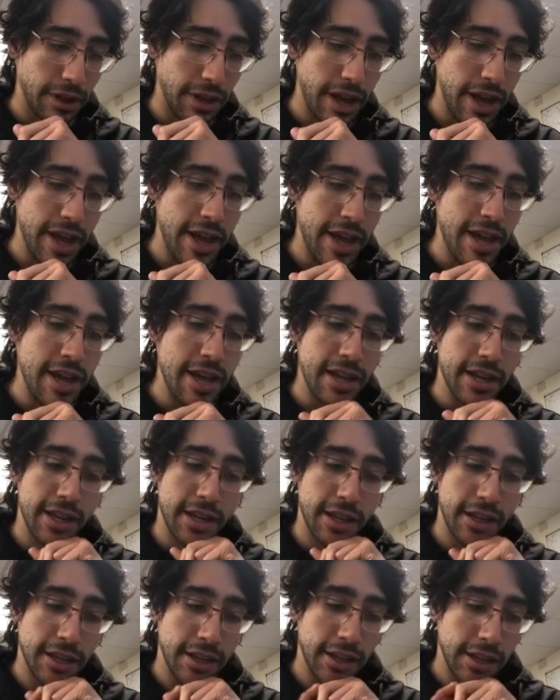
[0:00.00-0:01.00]
A
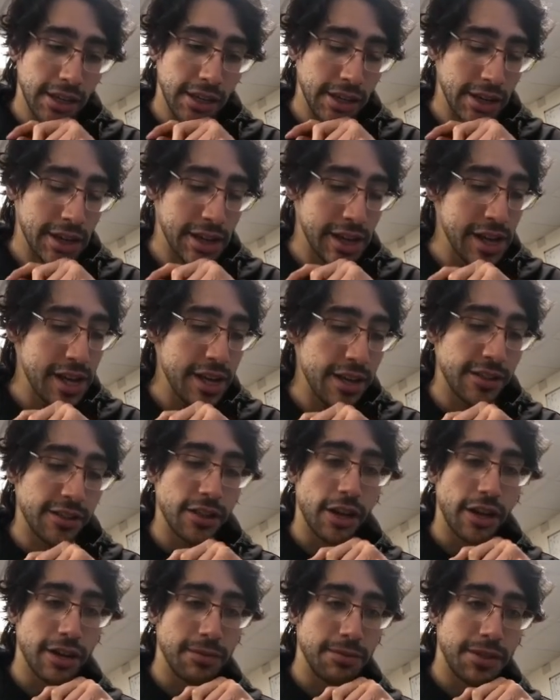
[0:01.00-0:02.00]
is
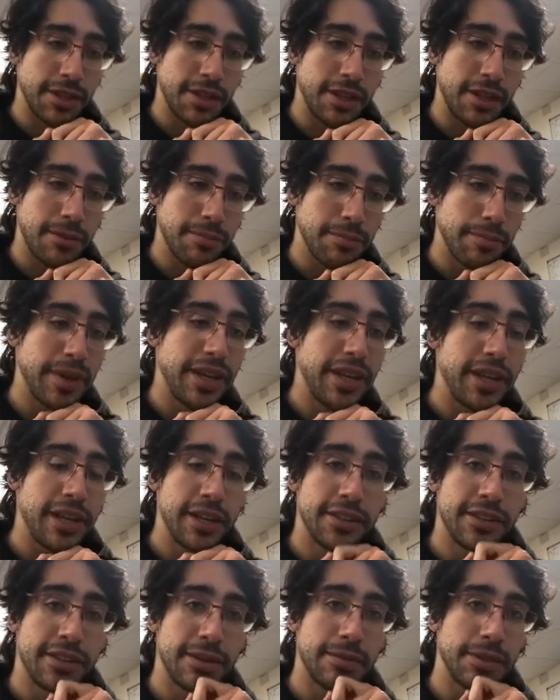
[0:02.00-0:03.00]
not empty, B
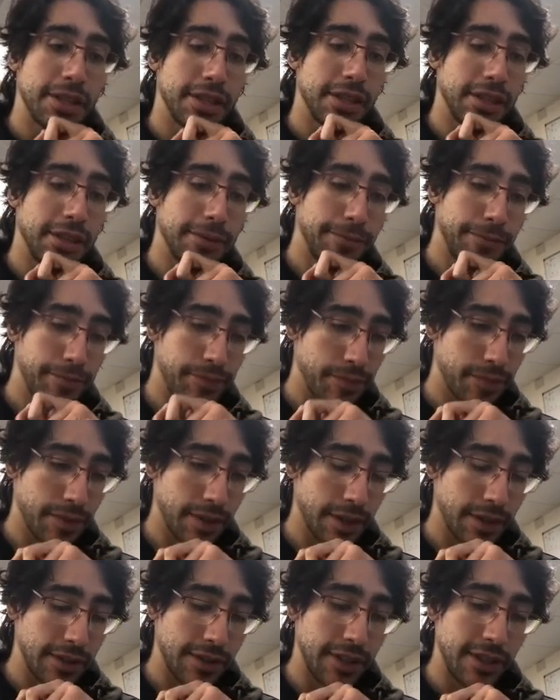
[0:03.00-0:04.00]
is empty.
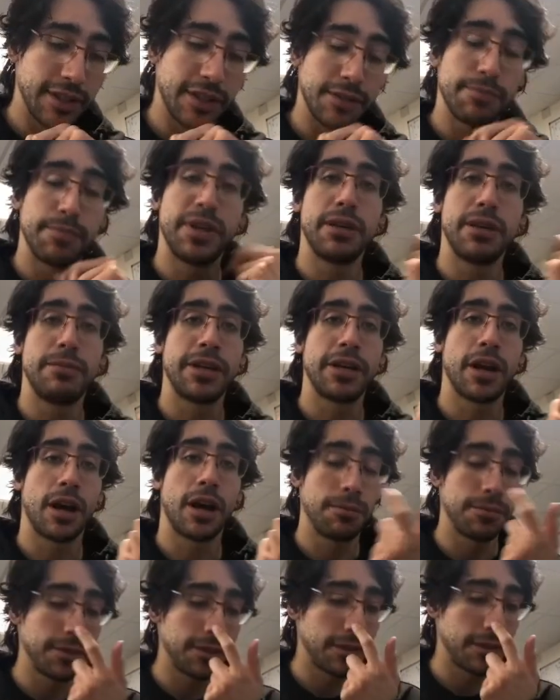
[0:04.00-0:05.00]
Since
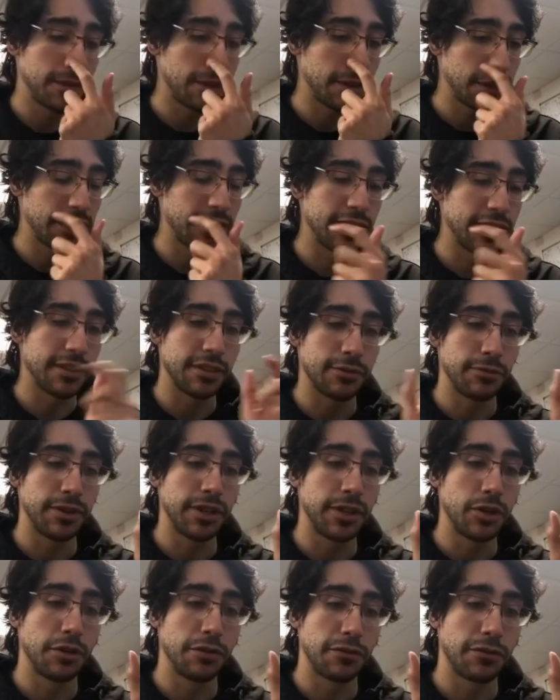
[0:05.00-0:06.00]
we
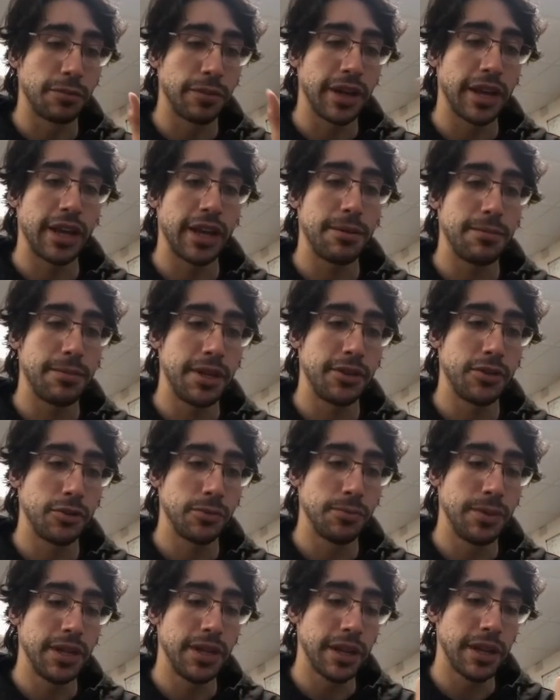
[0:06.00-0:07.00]
go from AB to
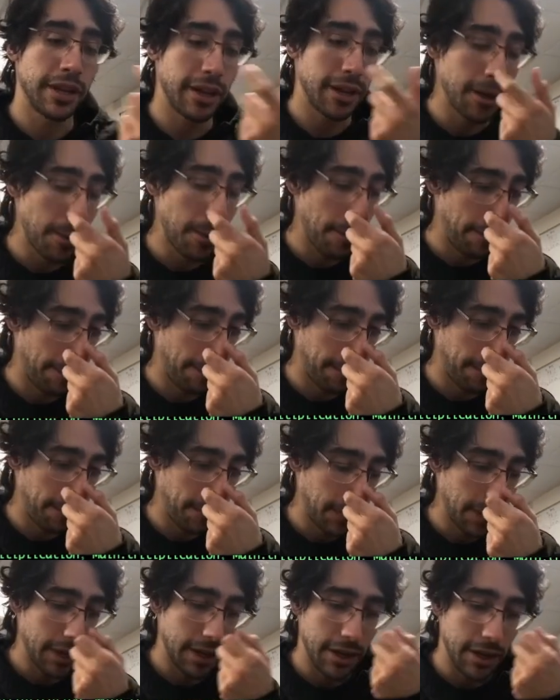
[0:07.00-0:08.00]
BA,
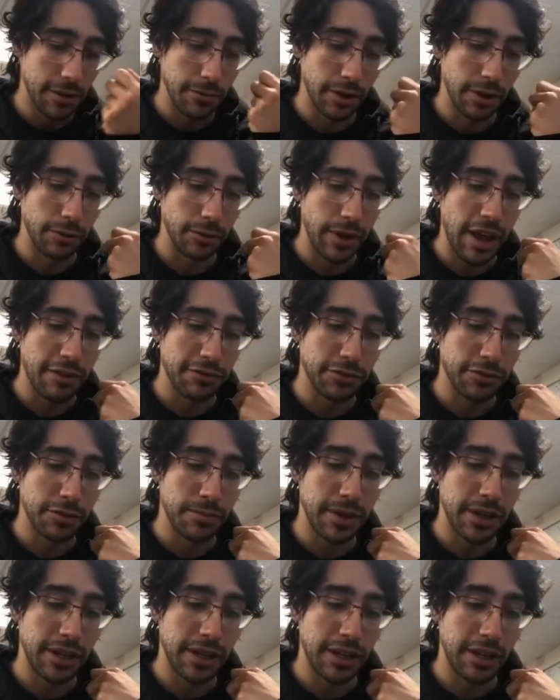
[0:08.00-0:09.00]
well, we have to
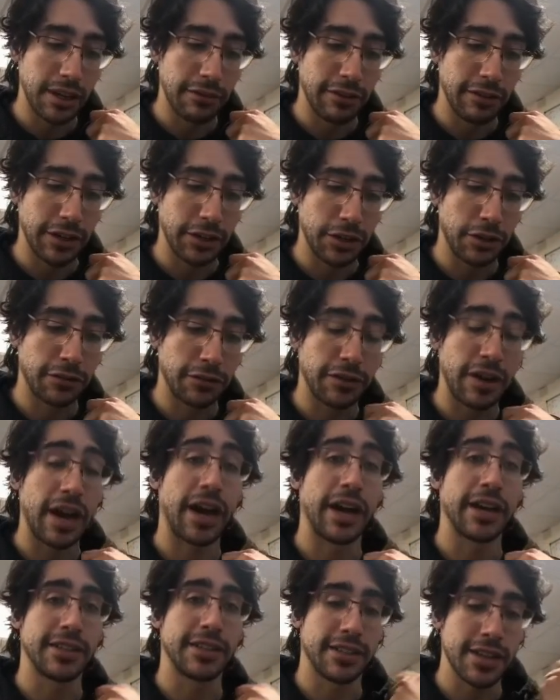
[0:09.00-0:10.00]
make a vector of
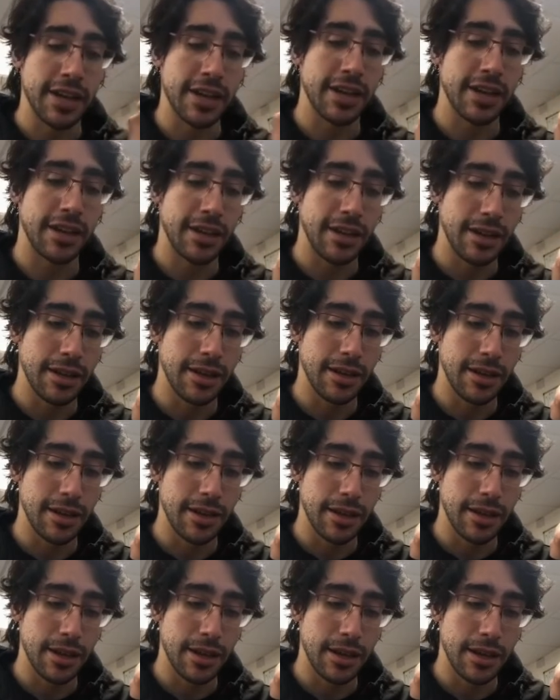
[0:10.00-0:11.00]
height A,
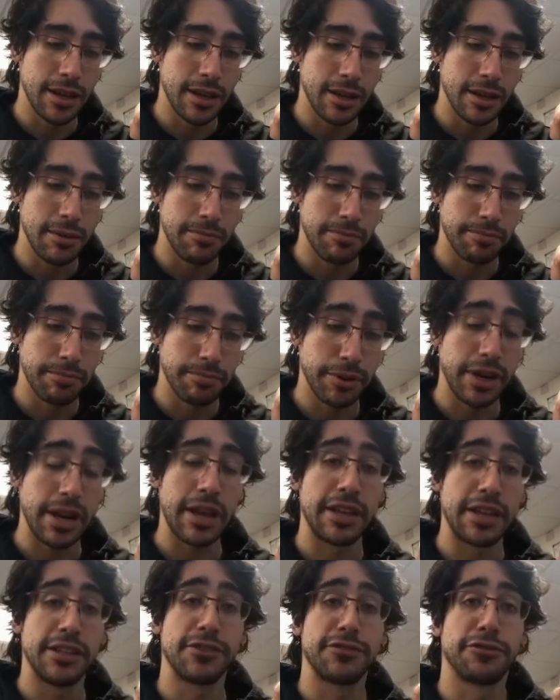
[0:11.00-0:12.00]
but
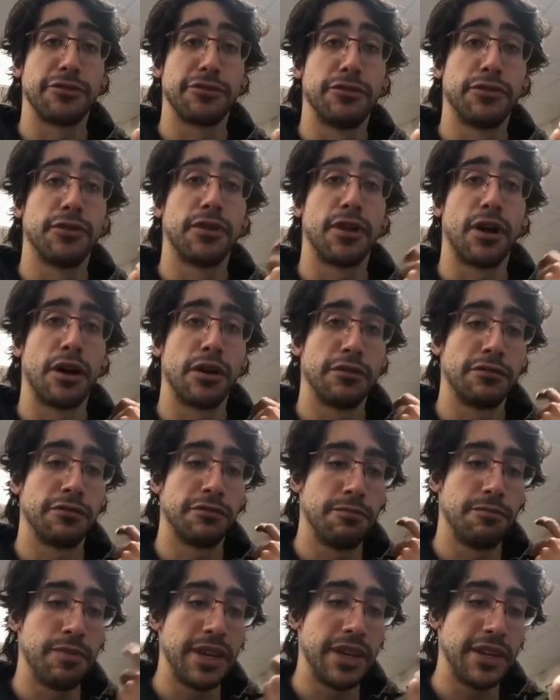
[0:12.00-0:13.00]
is full of
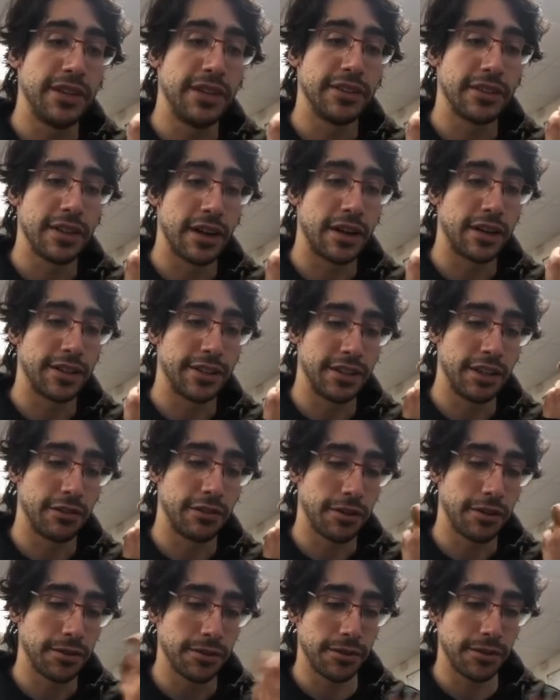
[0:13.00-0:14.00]
B's that are
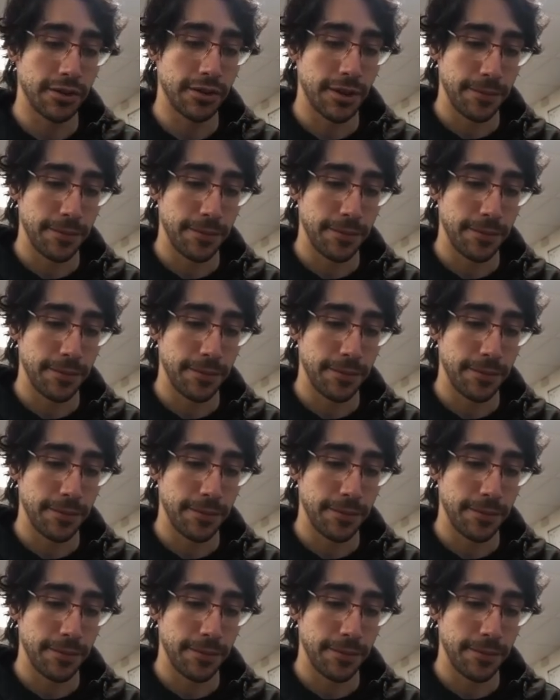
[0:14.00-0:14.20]
zeros.